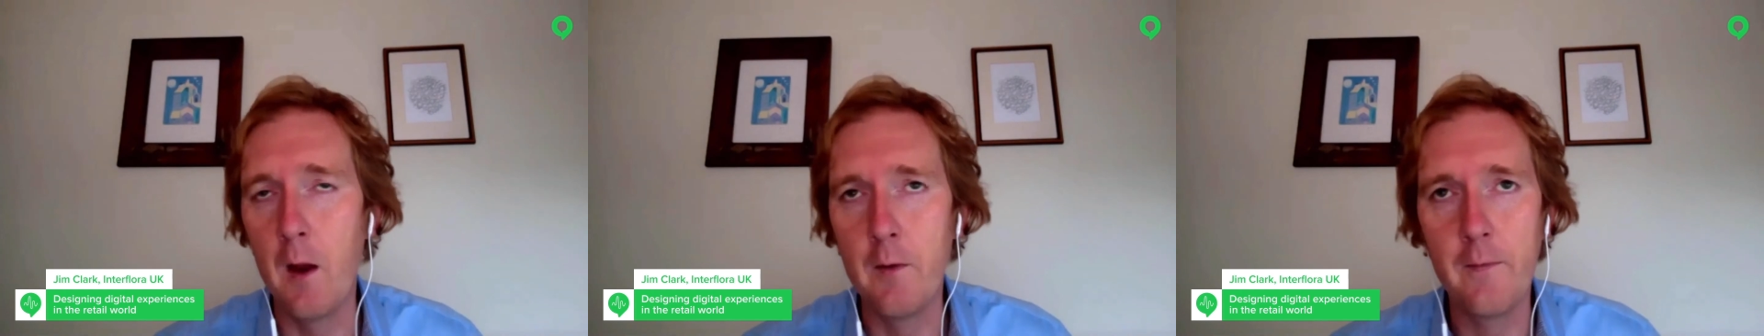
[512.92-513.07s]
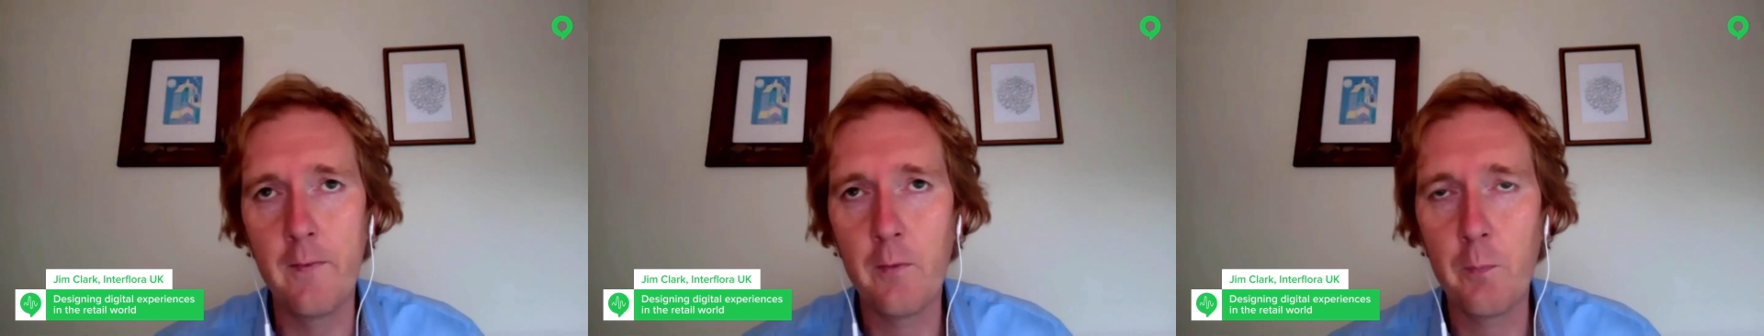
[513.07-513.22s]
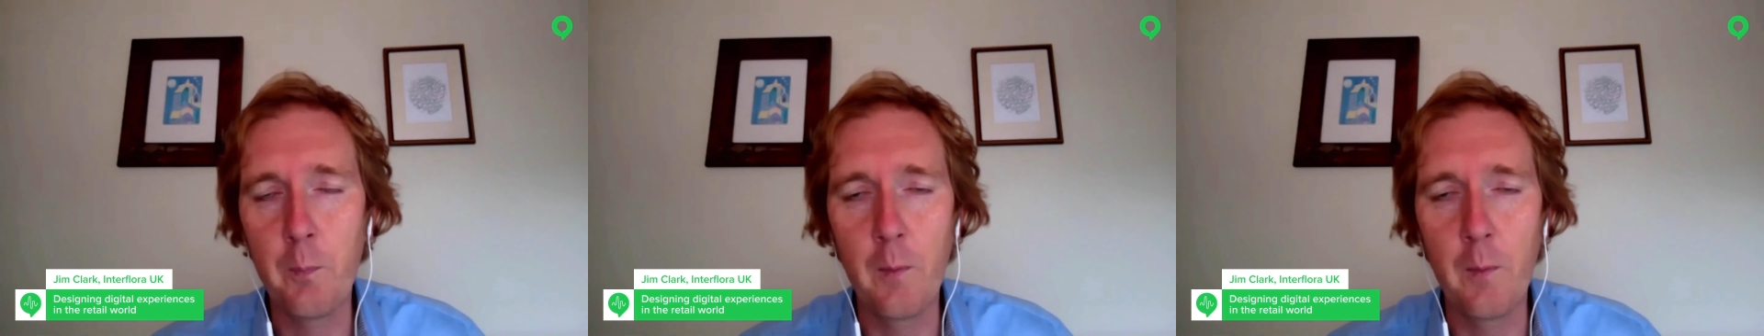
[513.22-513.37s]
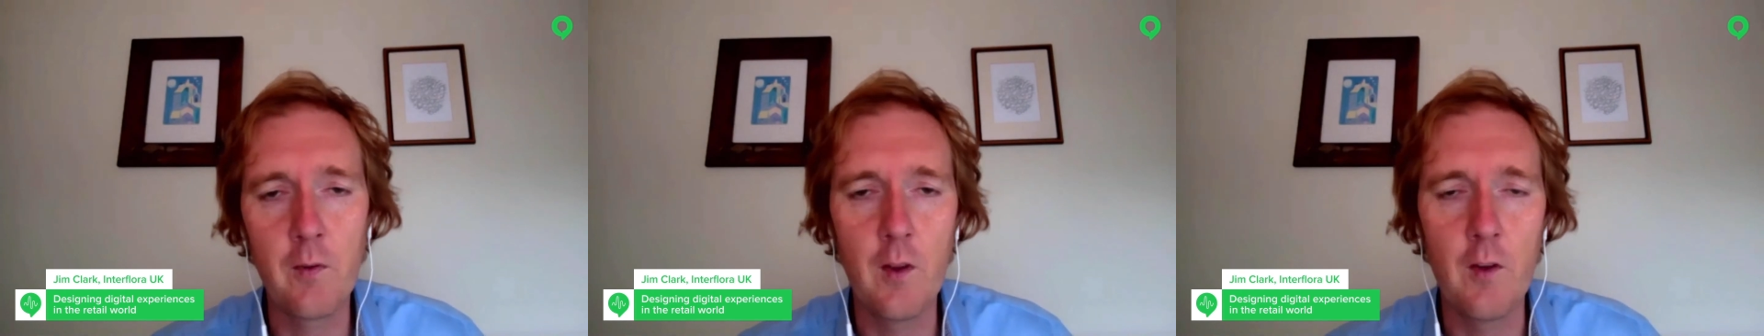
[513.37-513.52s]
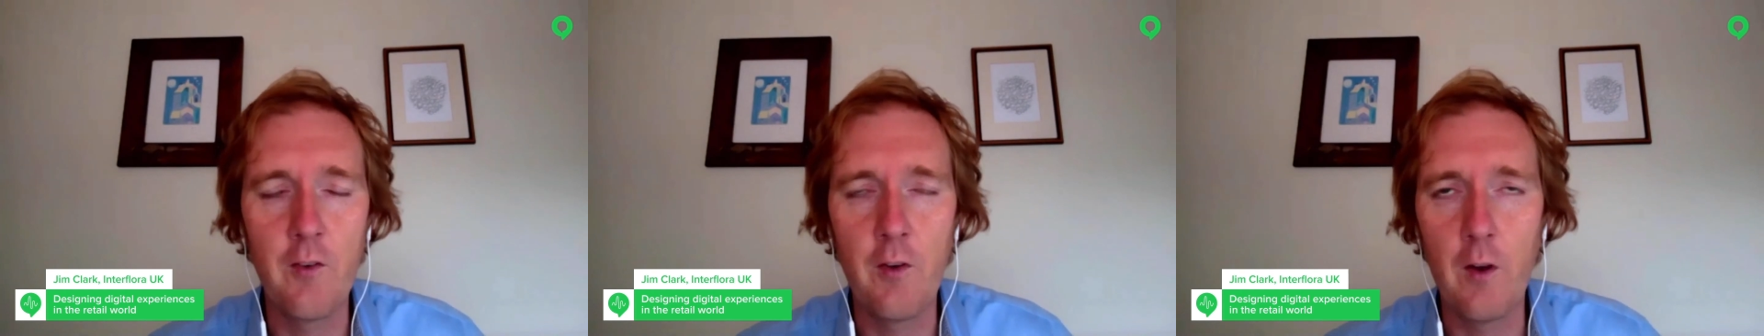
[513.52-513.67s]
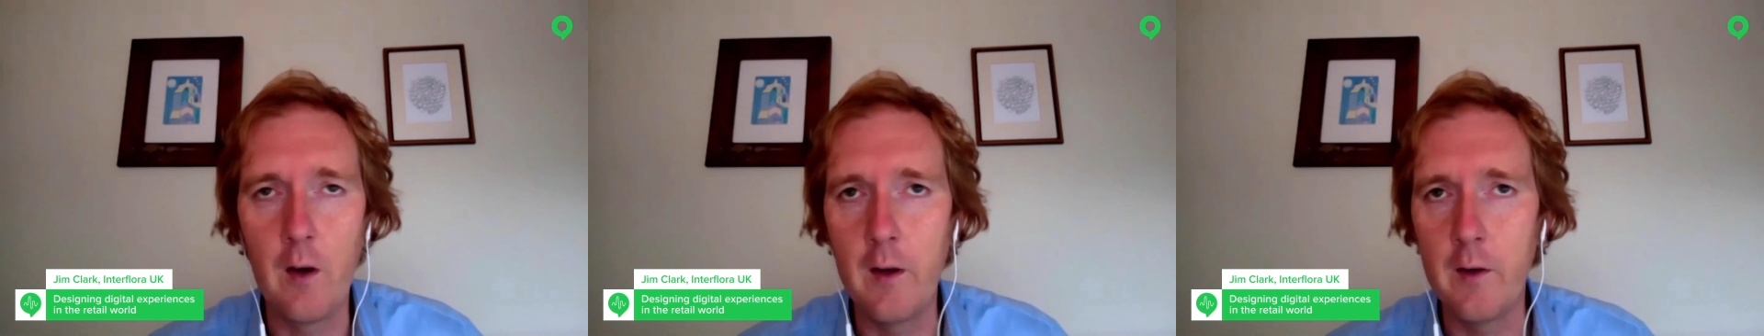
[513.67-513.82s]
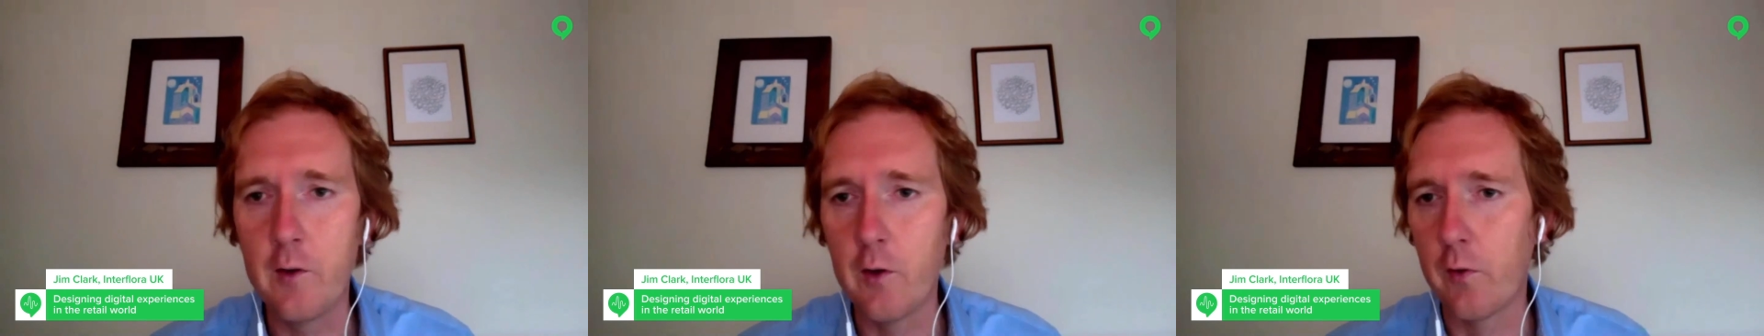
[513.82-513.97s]

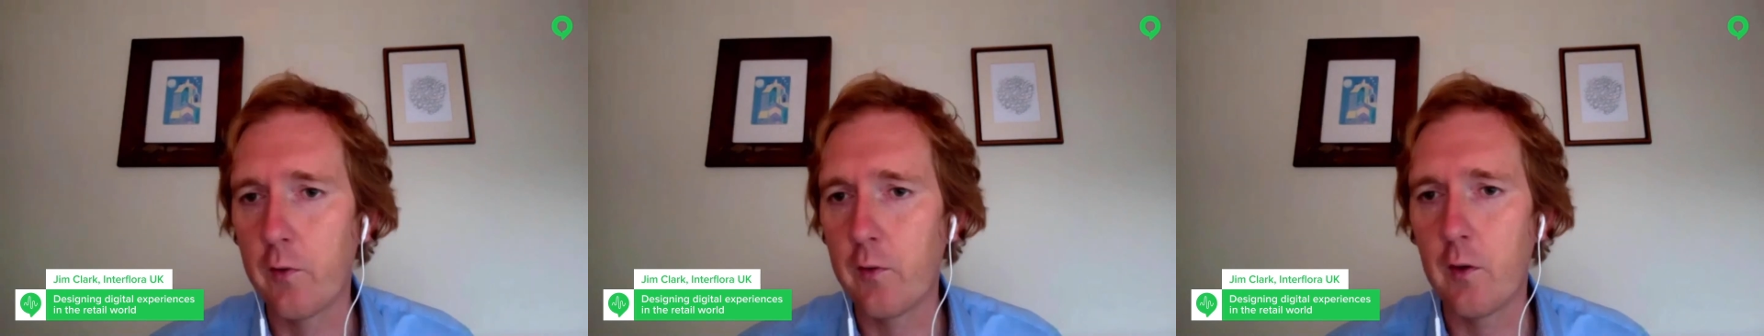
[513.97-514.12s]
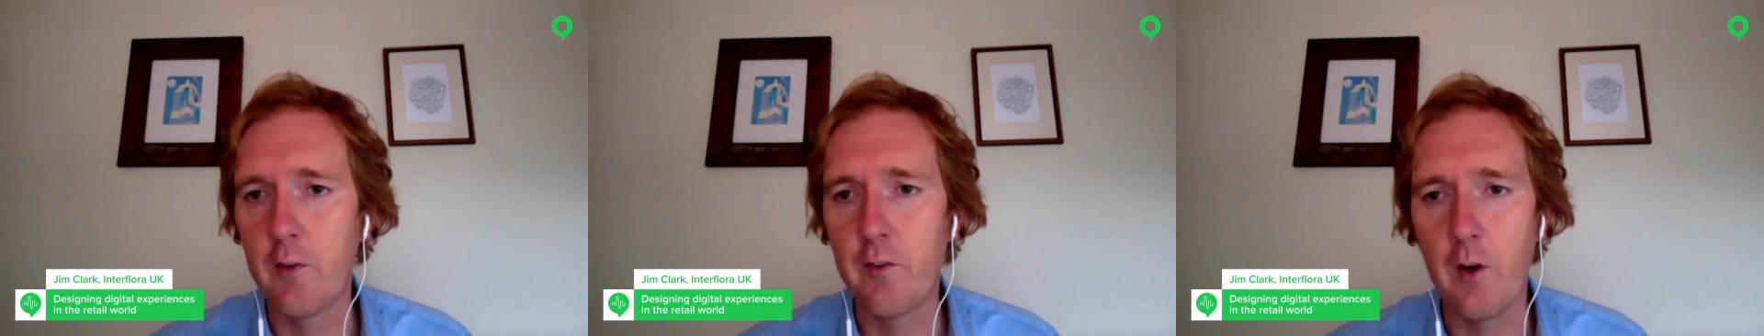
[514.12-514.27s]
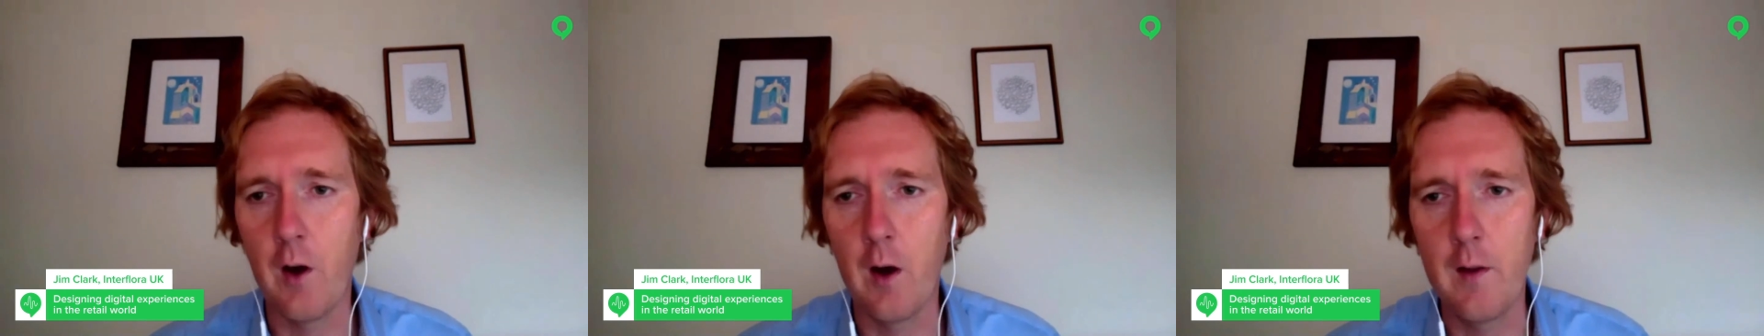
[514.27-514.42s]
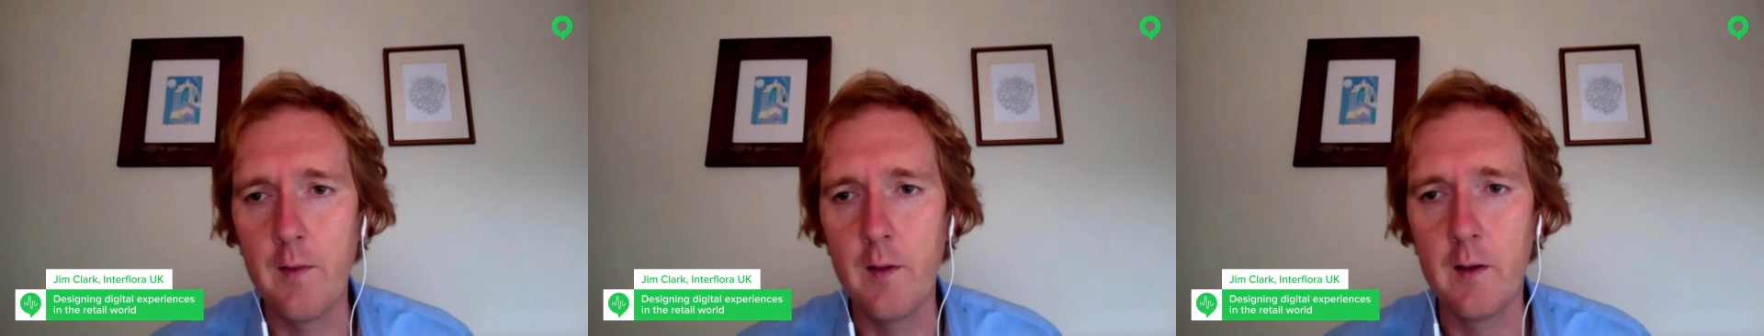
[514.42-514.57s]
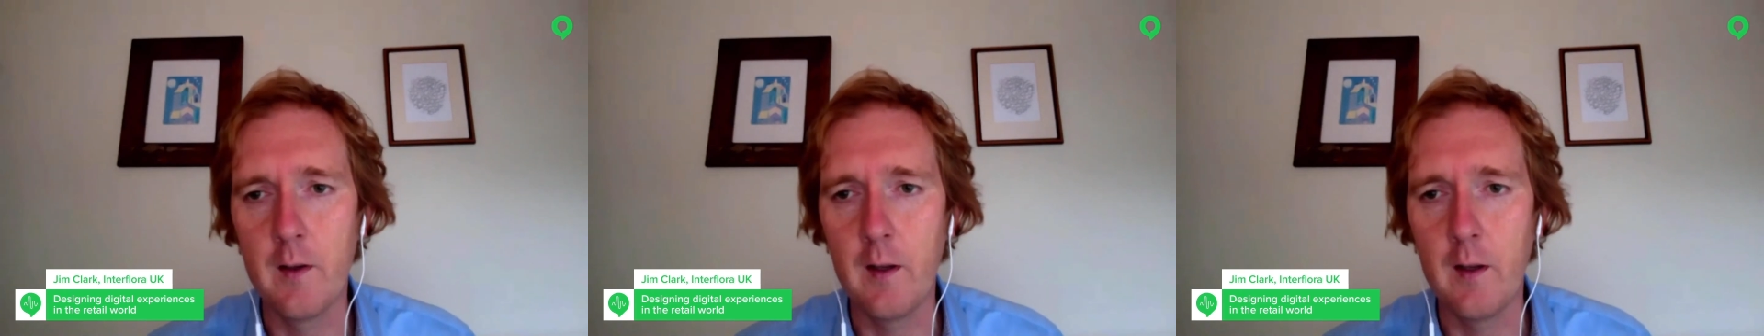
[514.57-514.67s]
specifically just to find the